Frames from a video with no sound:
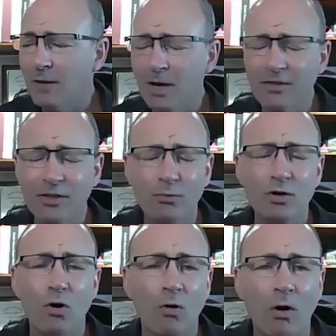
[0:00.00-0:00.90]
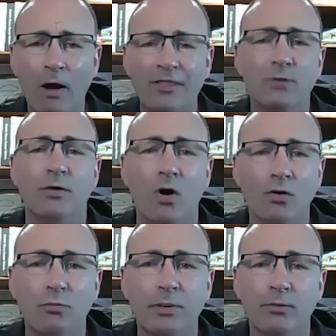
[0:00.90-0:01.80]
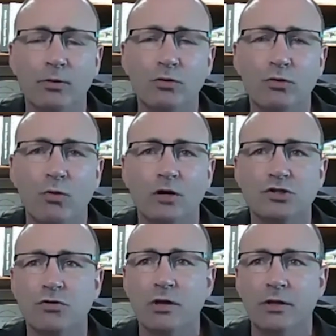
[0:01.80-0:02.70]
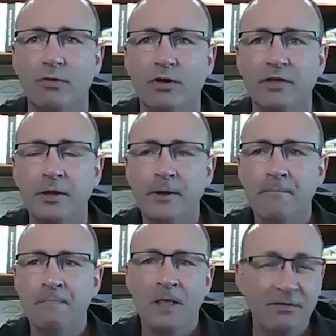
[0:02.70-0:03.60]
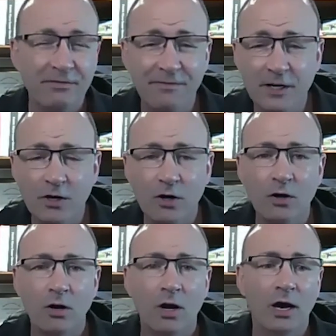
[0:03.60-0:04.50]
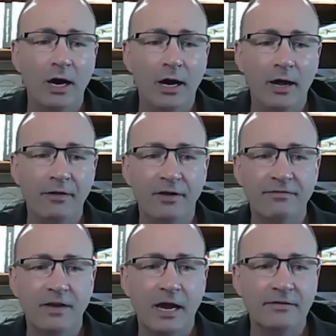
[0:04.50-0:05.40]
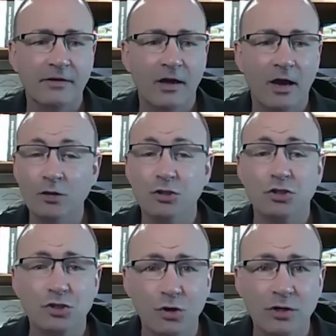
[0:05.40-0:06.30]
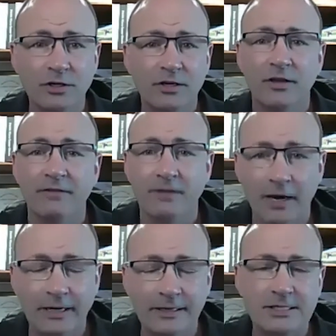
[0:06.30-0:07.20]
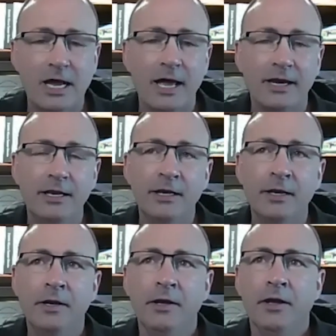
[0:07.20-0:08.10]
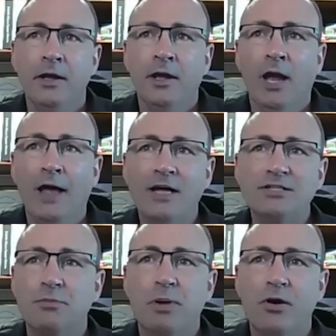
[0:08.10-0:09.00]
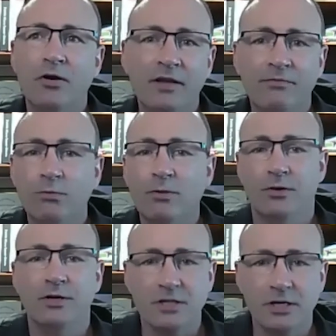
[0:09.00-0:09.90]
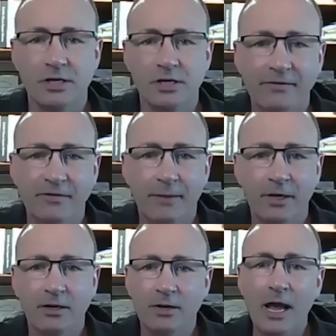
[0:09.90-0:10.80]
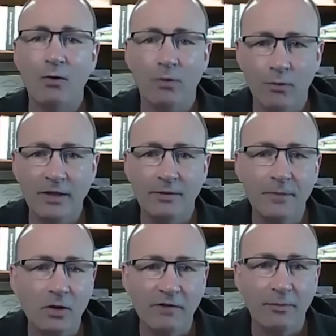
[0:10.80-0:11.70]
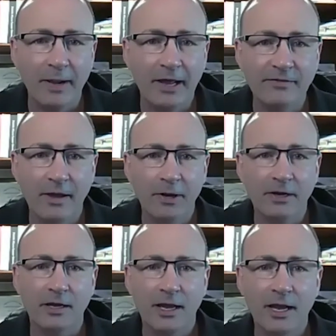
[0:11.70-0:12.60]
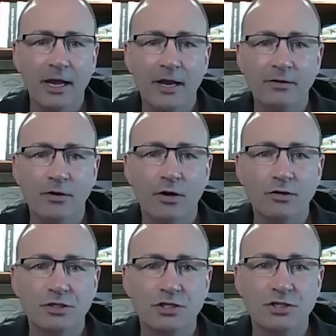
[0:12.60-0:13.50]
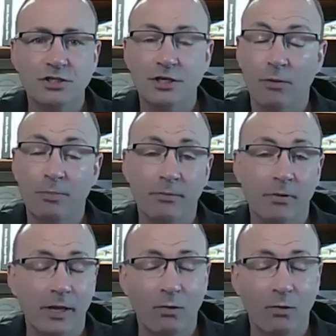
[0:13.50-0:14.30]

think we all know people who are struggling with fear. They've got uncertainty. They've got anxiety. And that's apparent even when there isn't a pandemic. And now we're right in the middle of a pandemic, and there's, people are like,